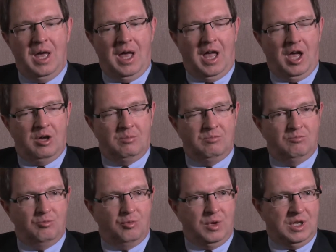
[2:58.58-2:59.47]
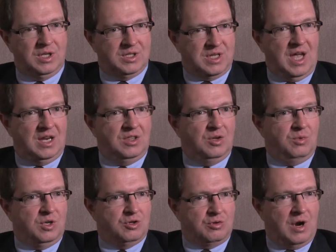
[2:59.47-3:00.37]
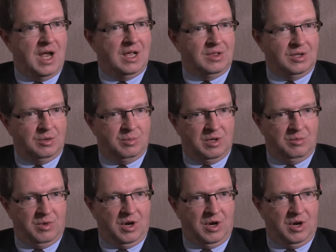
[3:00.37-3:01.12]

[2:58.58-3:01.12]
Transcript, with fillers: Um, we decided that we try a little bit of